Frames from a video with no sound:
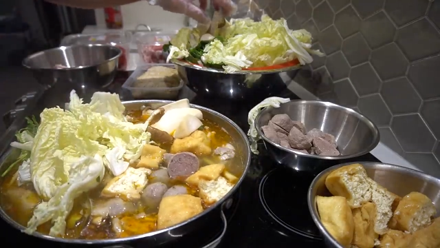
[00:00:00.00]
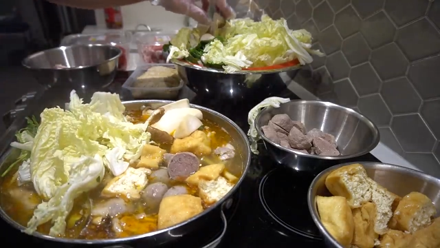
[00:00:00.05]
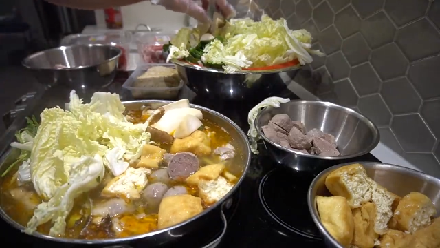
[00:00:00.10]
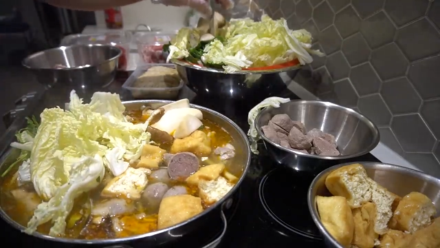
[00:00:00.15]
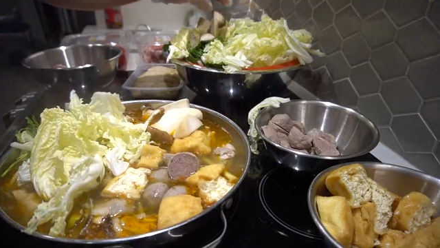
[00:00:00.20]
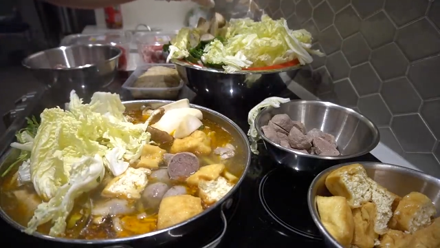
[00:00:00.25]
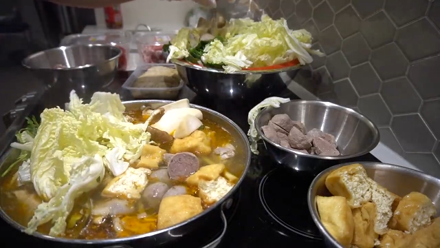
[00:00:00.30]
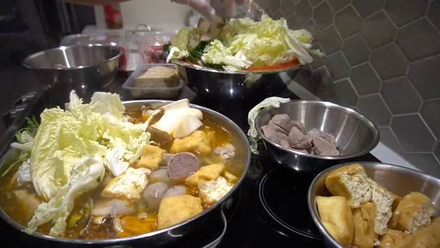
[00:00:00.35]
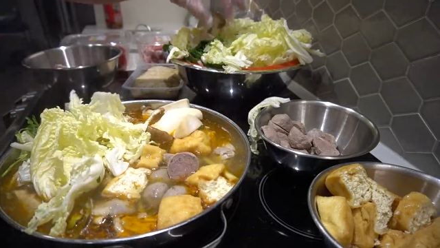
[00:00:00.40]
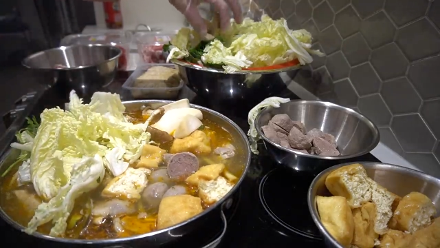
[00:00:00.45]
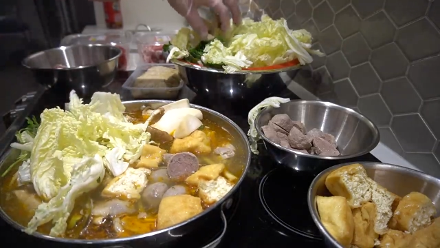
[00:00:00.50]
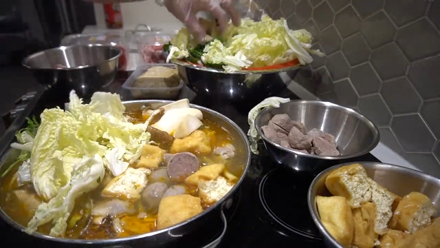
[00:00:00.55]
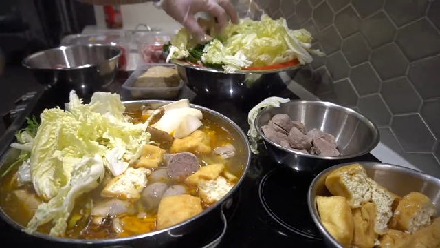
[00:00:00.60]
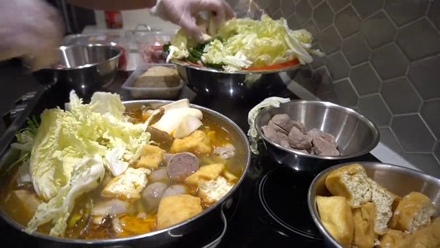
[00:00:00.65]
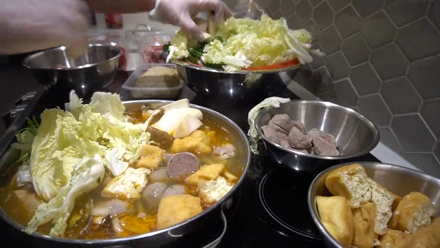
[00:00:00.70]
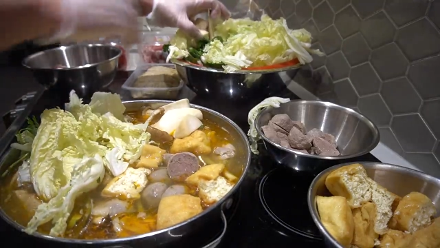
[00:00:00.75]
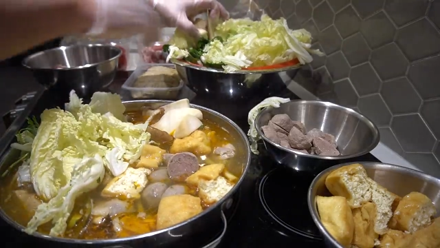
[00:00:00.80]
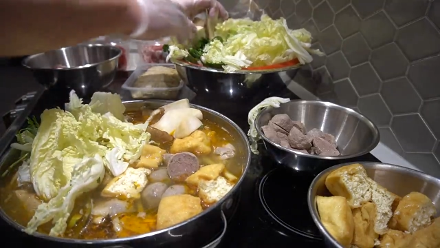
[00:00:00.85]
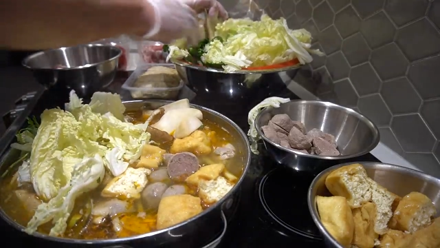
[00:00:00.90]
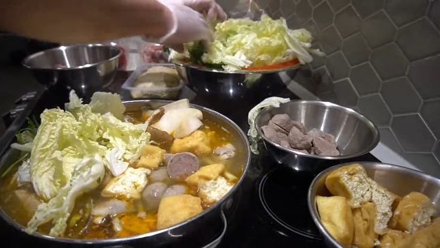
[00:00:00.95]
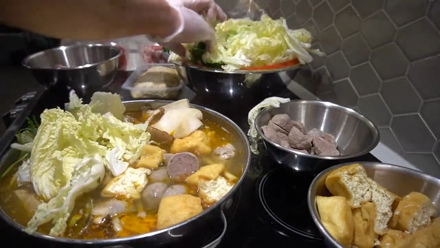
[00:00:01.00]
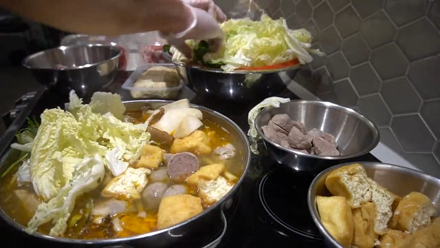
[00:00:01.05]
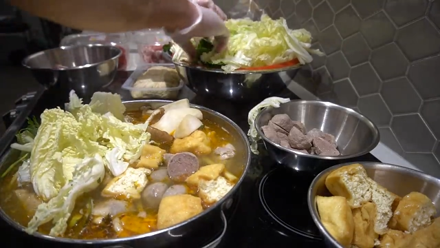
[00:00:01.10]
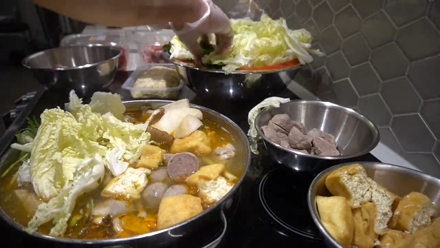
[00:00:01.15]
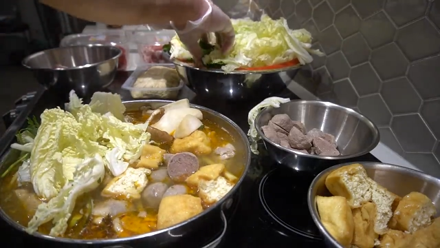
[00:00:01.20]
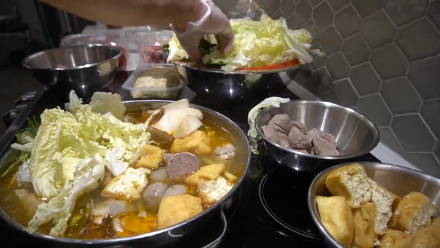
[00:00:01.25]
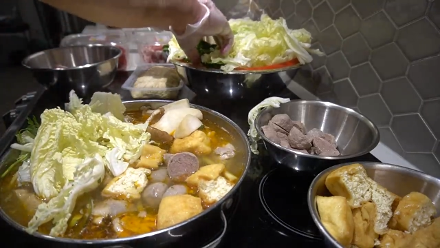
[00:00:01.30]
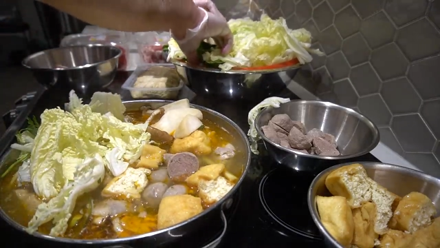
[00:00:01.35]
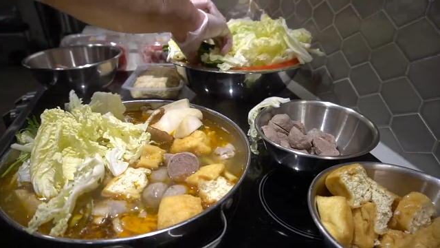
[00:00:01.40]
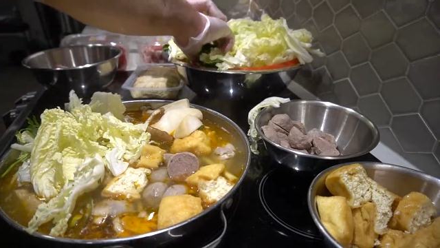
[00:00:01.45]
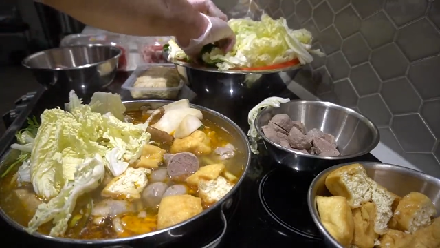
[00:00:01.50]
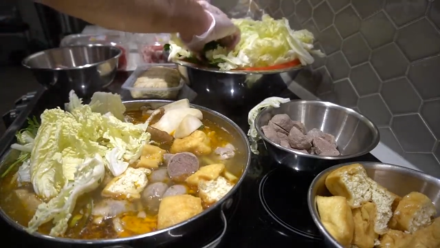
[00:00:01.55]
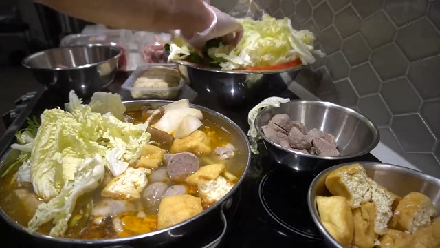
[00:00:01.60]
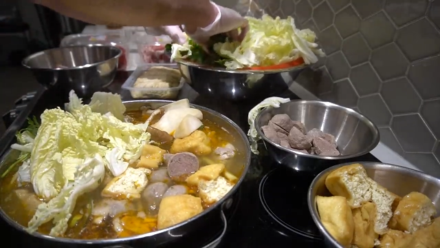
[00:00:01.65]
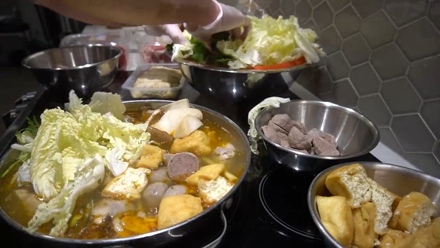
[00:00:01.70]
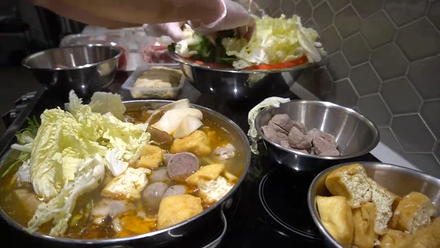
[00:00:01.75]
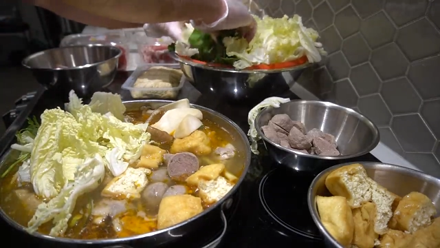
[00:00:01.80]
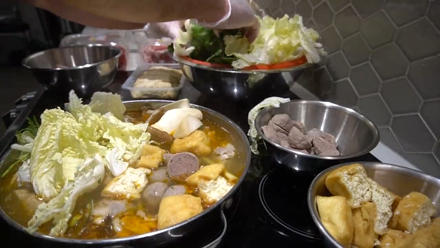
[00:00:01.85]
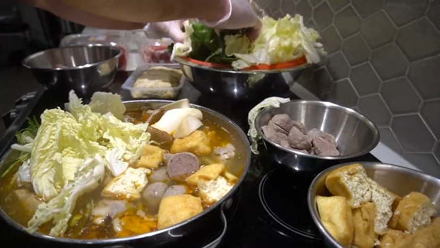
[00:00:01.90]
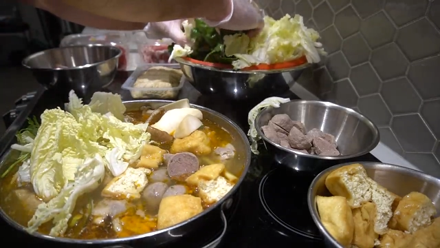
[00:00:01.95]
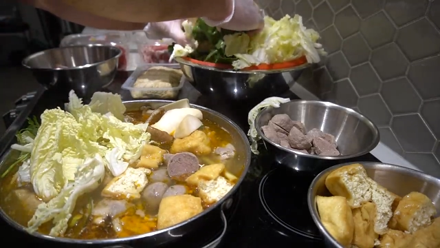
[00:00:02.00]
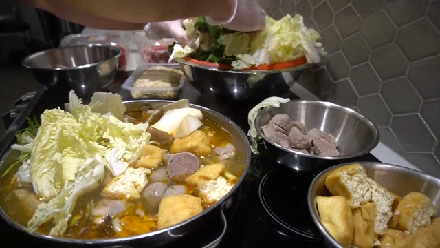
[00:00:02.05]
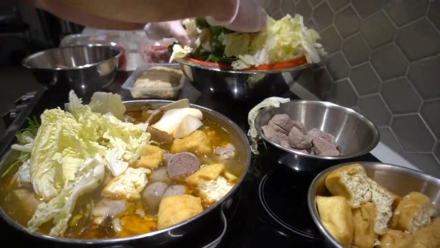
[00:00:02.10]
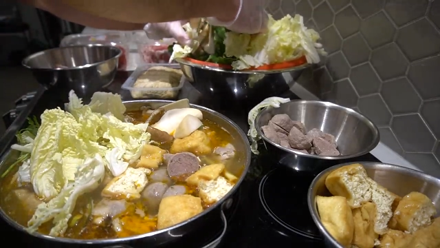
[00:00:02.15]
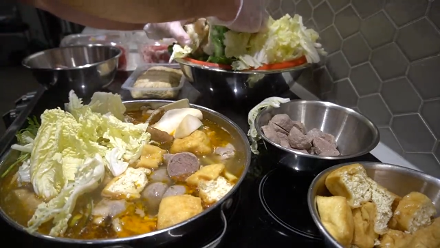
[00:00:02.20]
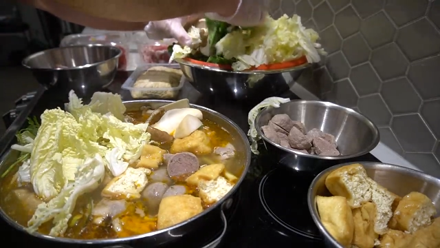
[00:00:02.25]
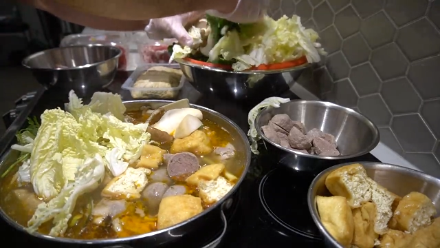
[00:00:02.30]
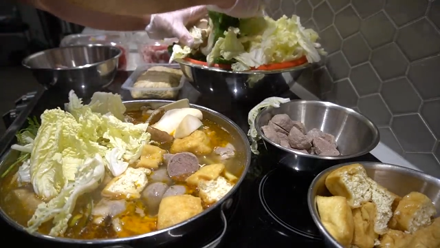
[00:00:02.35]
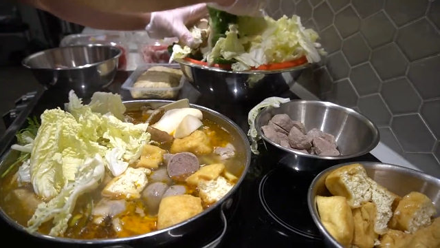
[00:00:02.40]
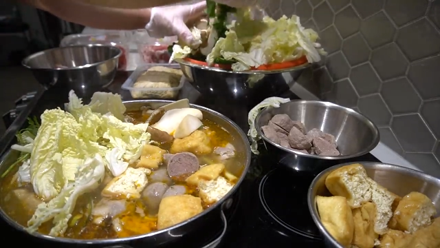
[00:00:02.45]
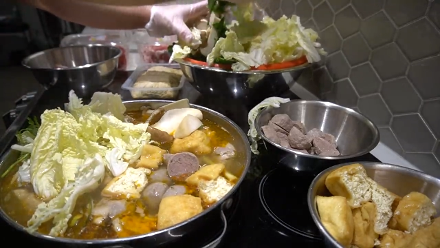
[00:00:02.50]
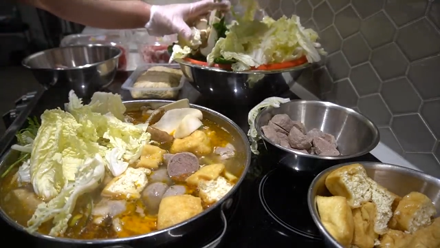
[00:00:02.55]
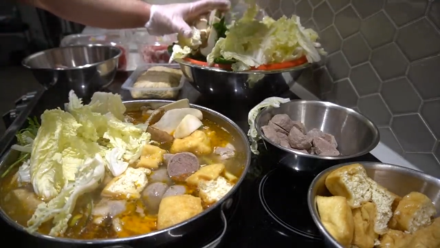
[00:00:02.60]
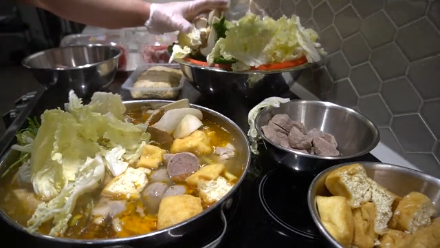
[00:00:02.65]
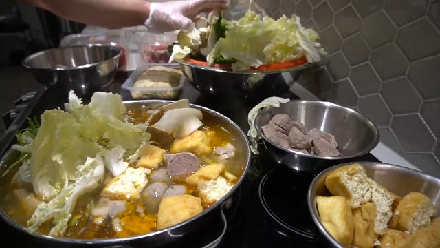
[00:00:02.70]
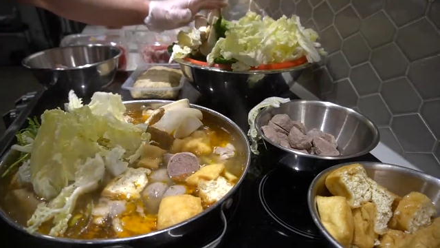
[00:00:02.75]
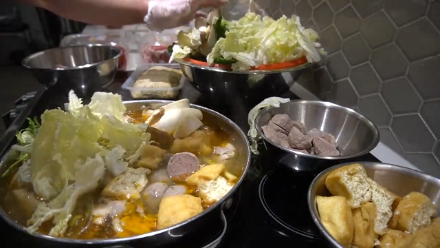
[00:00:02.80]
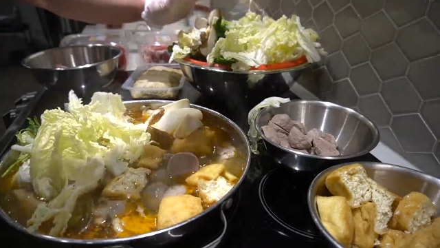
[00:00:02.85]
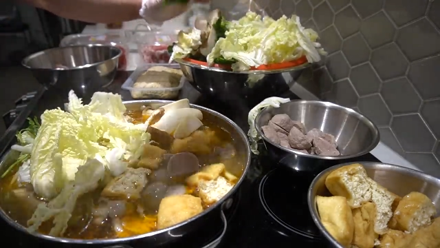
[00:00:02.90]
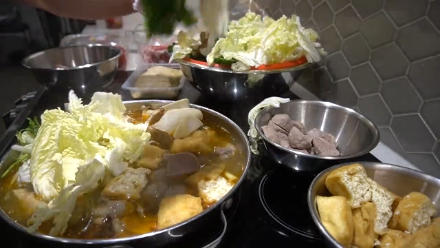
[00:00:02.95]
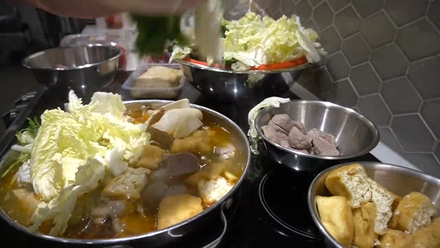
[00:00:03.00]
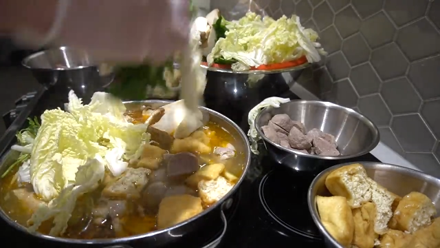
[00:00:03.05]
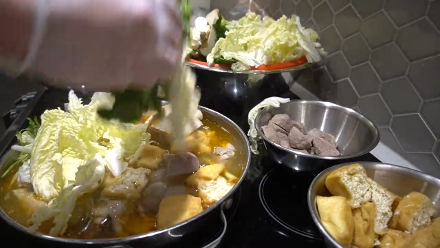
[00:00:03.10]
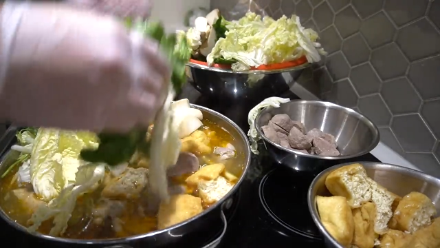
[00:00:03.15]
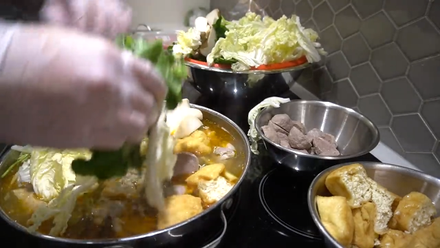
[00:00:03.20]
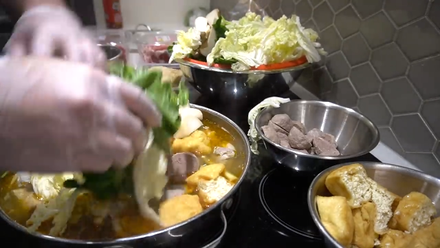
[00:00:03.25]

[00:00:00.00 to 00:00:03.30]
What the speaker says: No face is visible, so there are no lips to read.